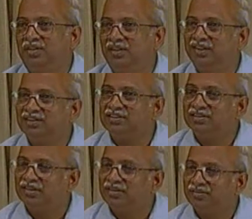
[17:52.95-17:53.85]
is
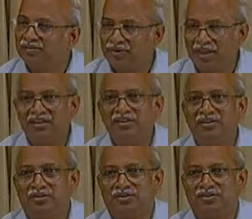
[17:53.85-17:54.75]
fairly
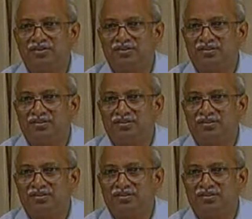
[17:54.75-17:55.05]
constant.